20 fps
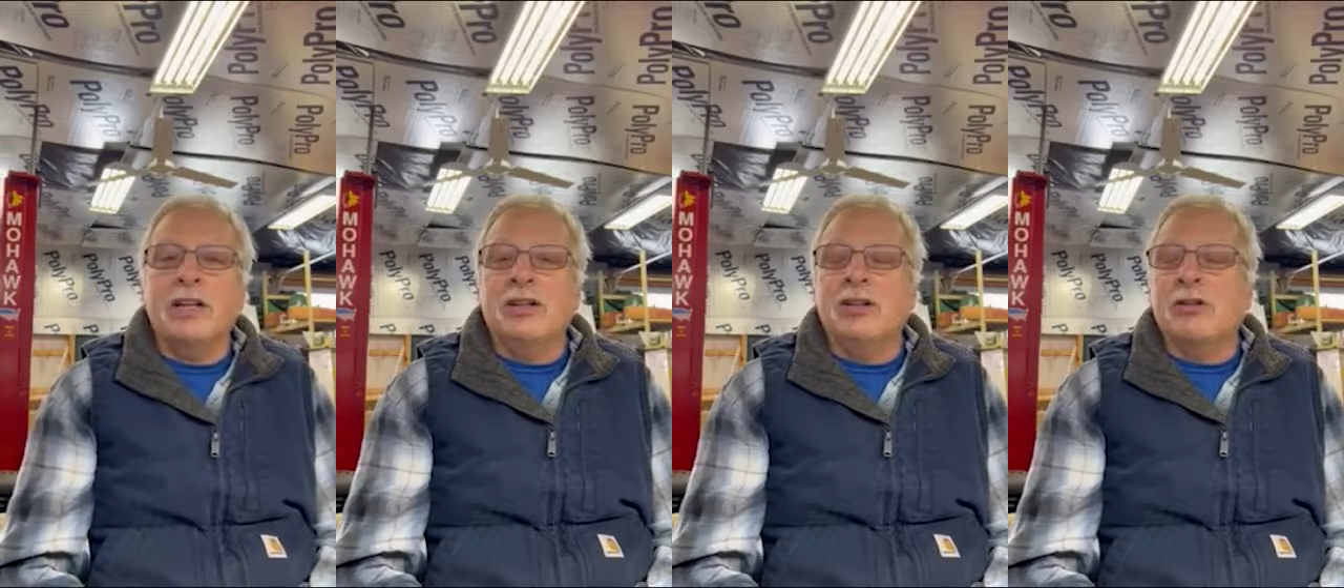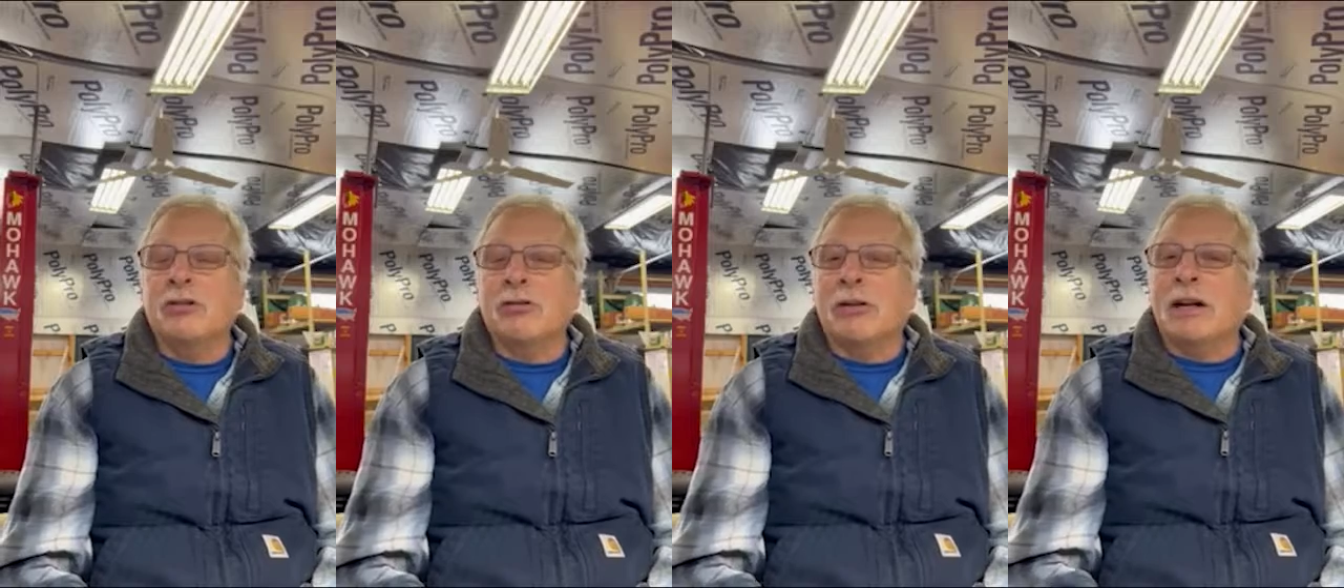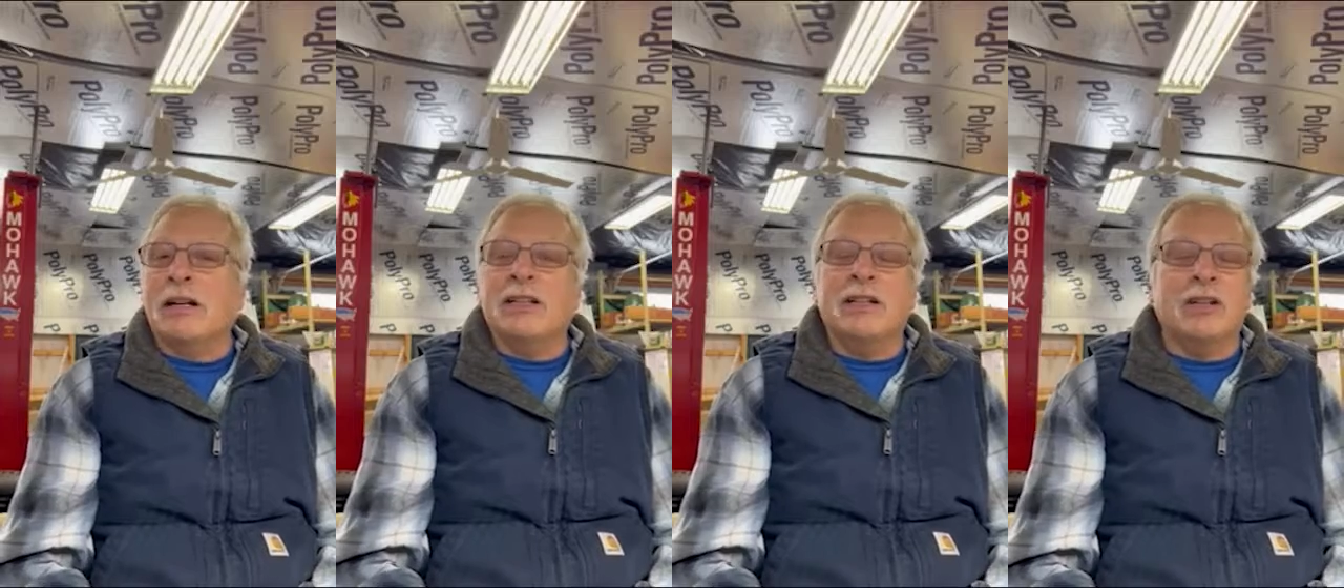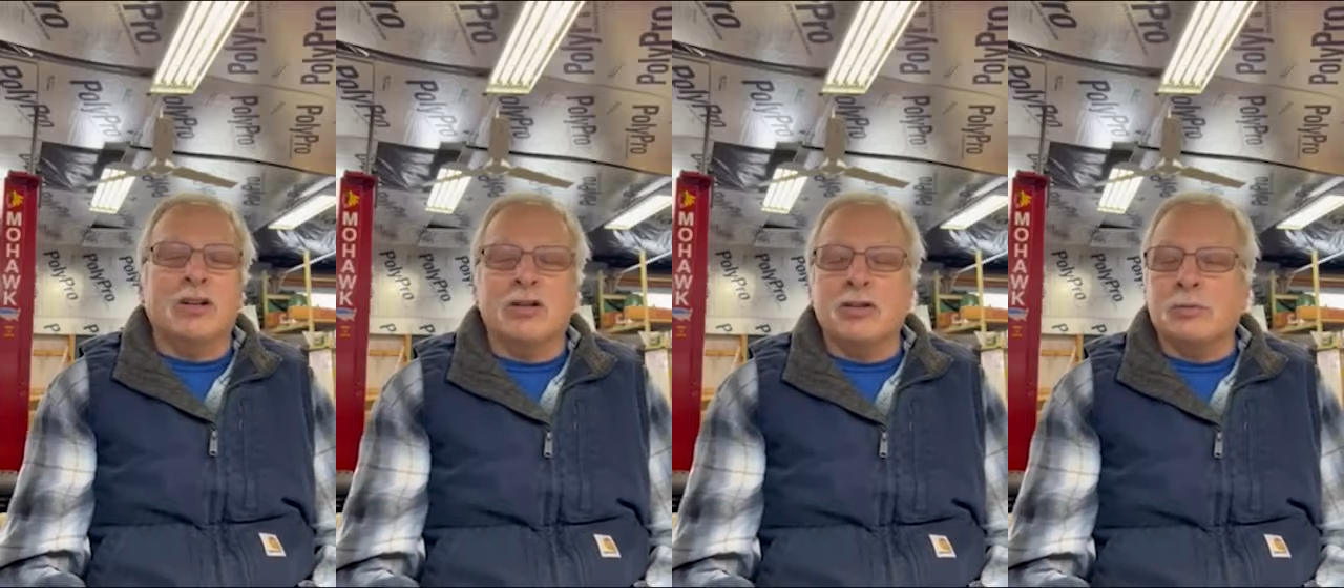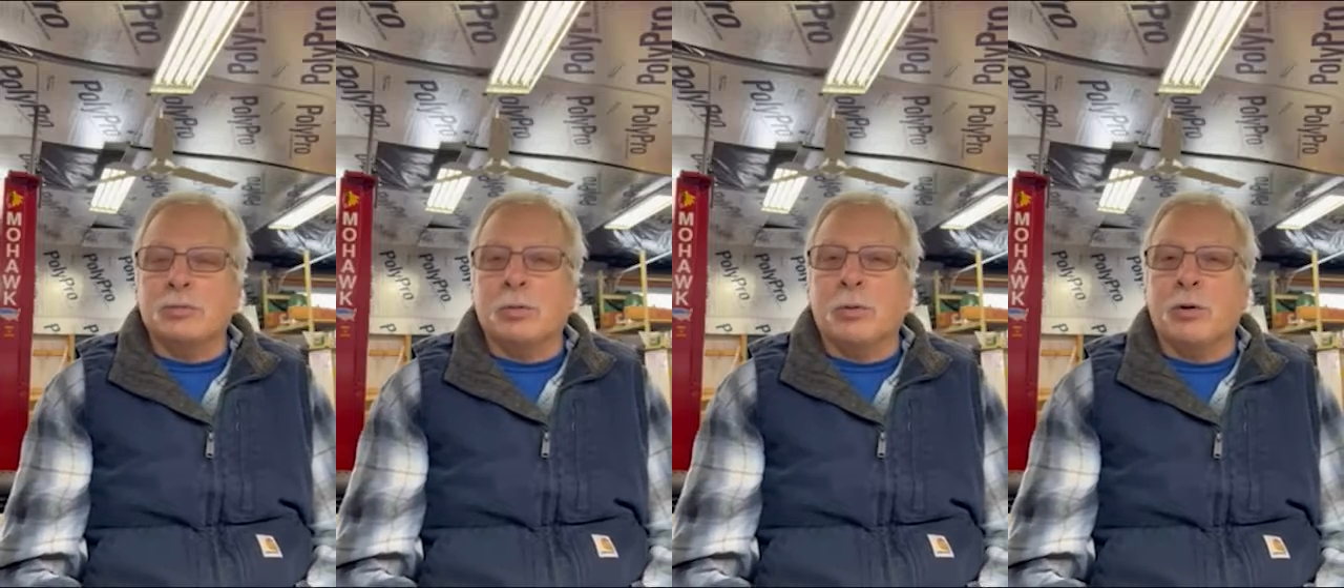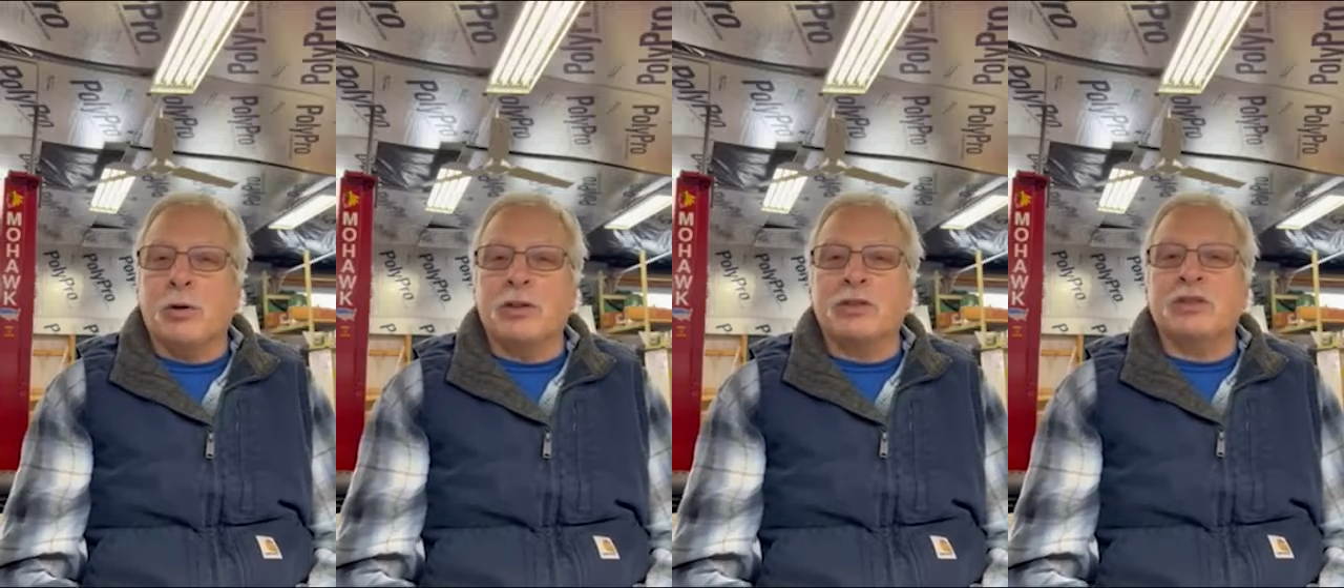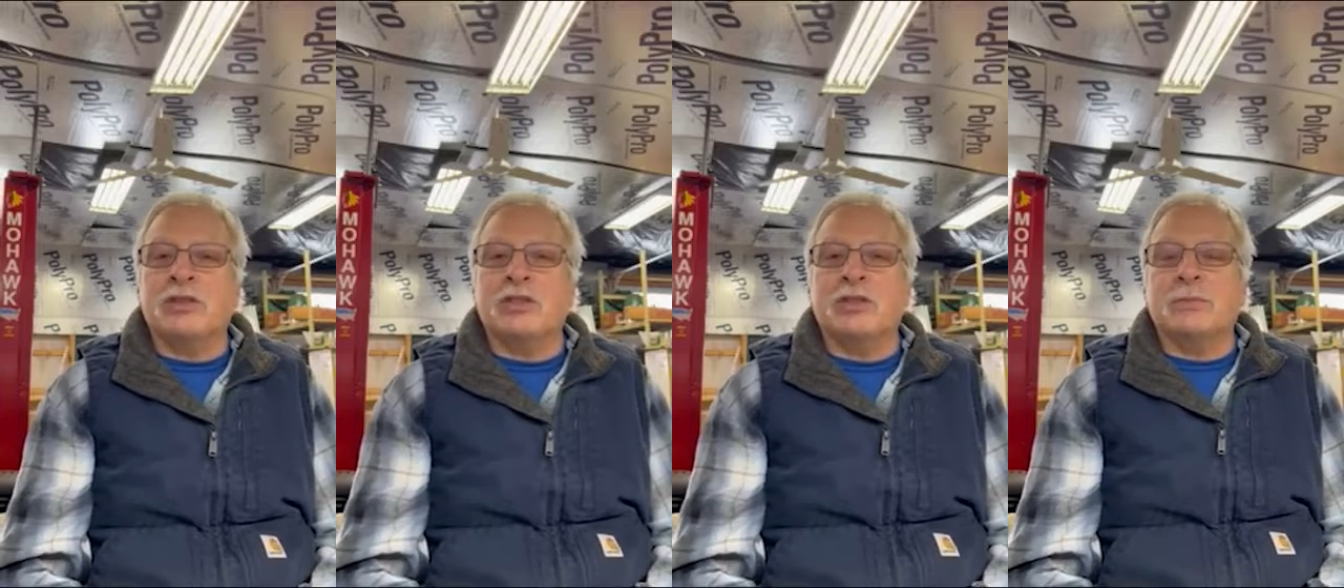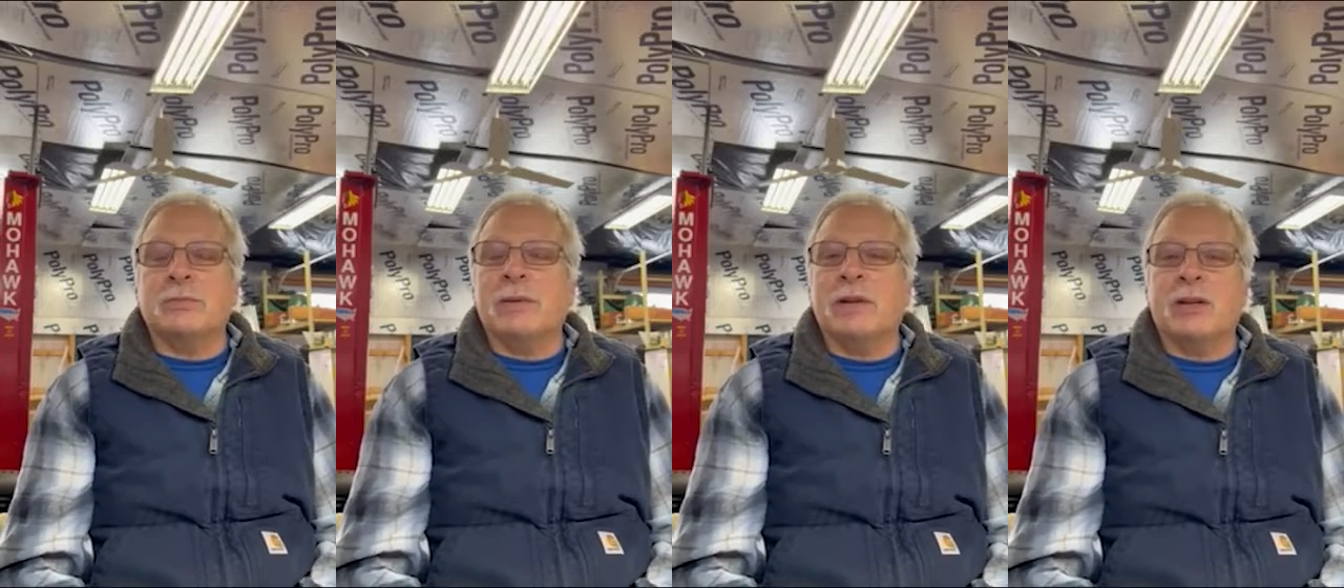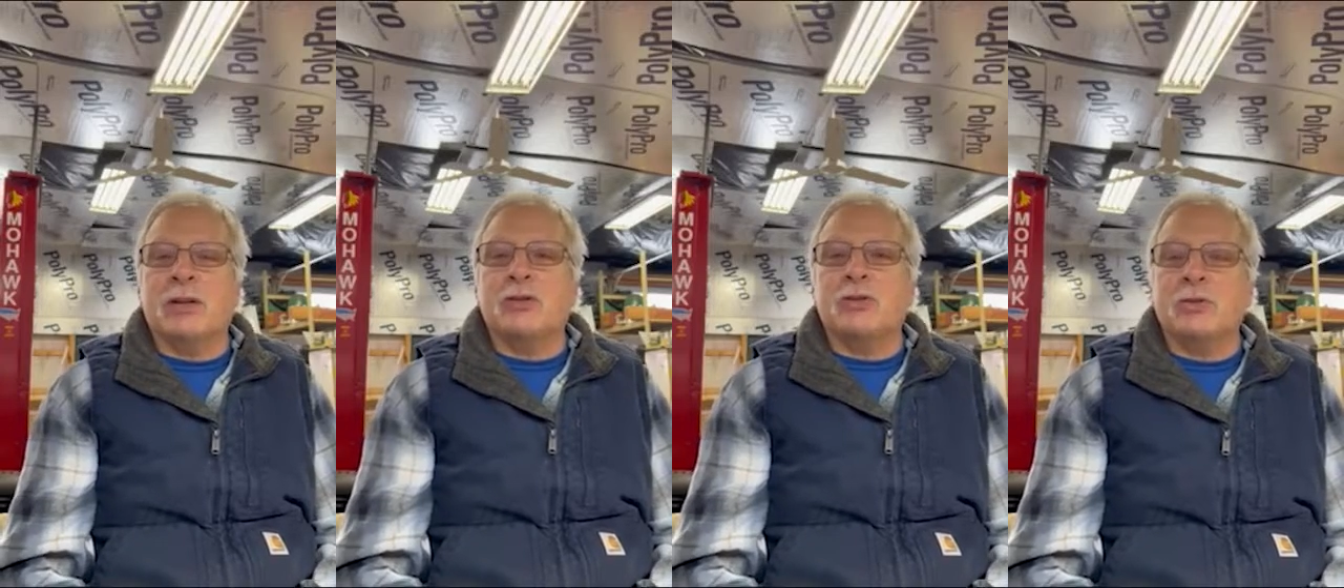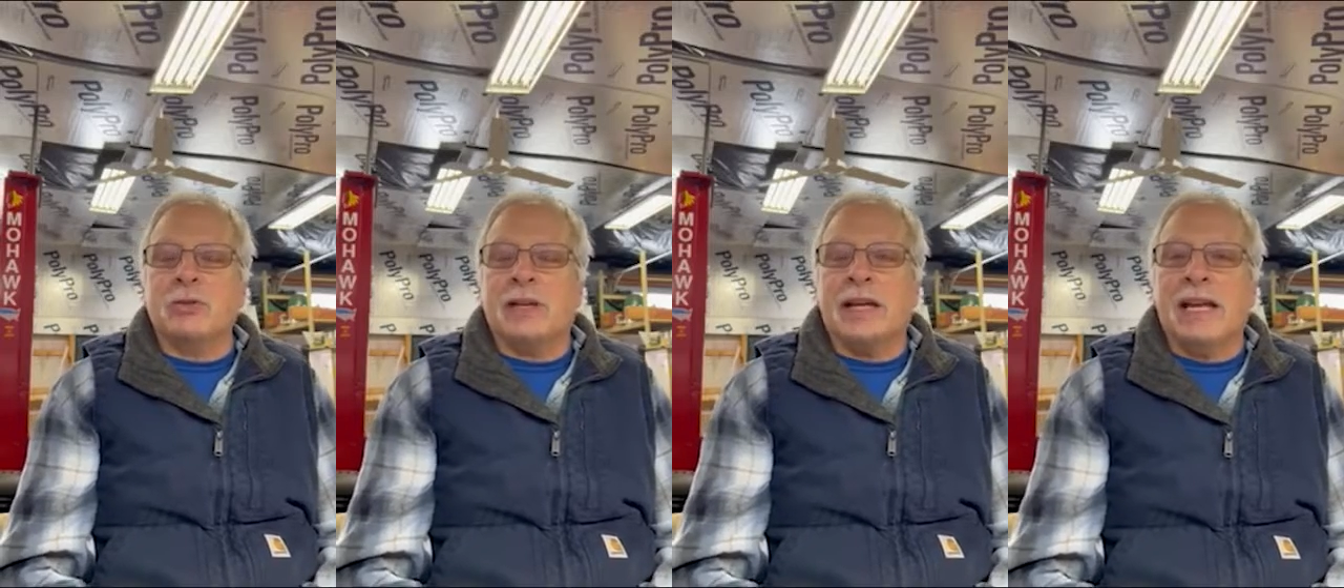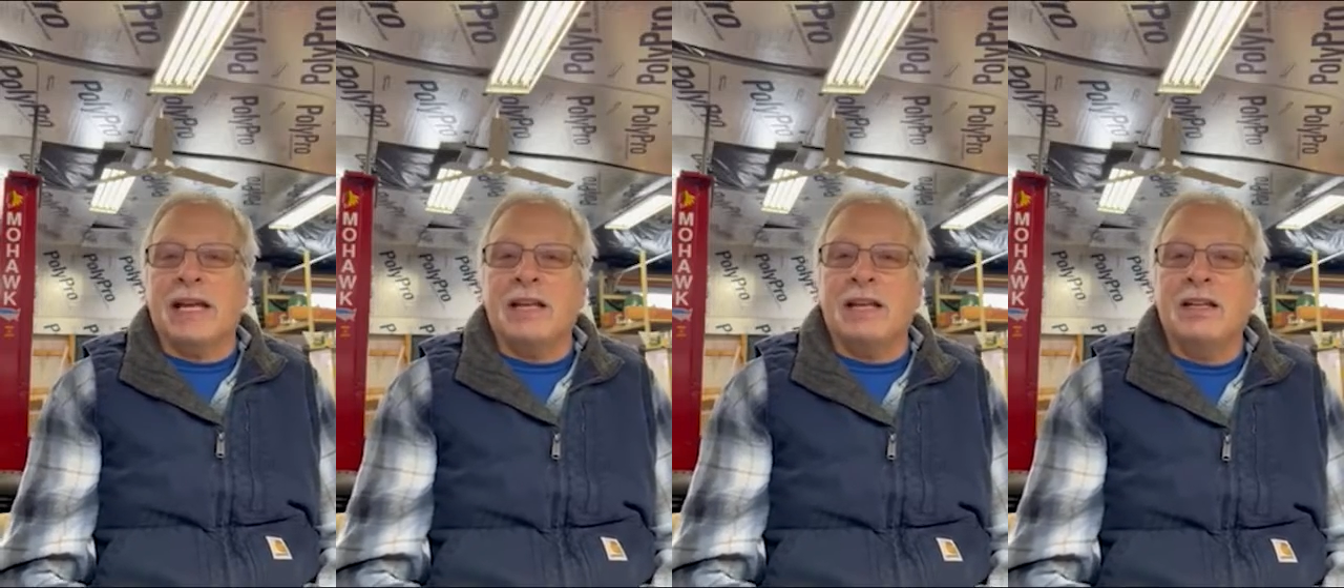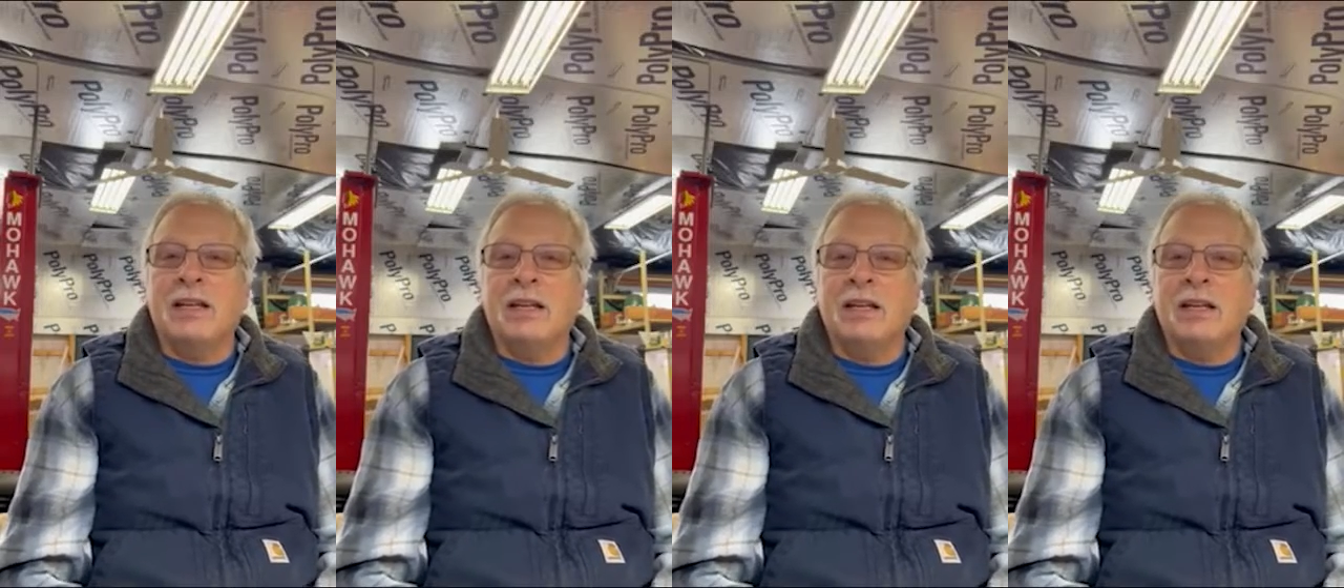Grinding those ports as big as you can.